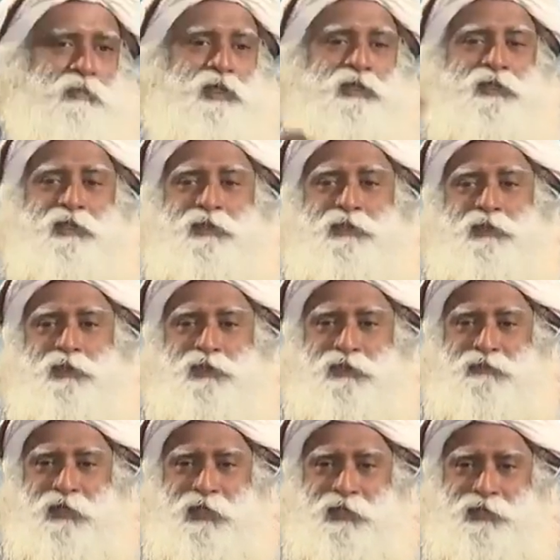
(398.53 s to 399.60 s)
basic source
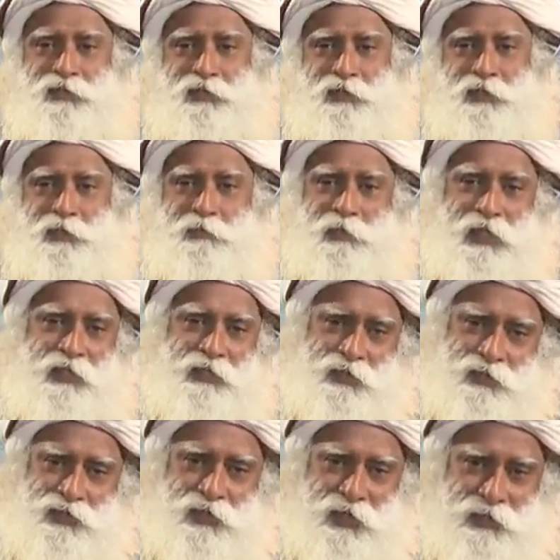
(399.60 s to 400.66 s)
of energy on this planet
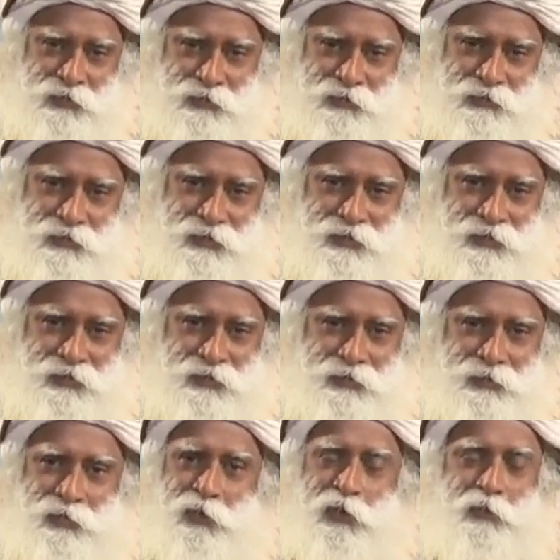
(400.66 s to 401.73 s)
is sun,
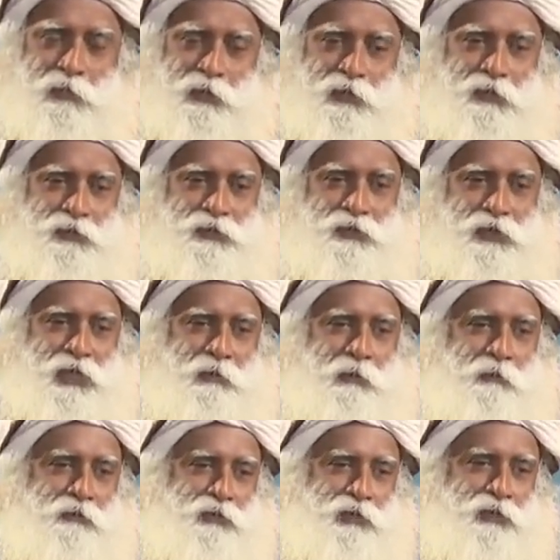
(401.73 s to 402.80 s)
not because you came
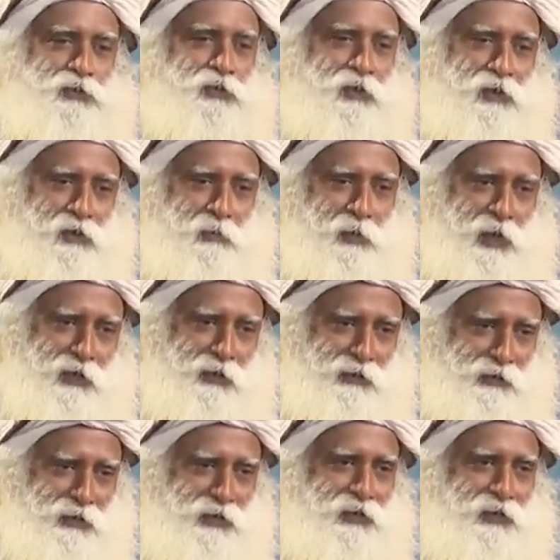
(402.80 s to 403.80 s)
up with a solar panel,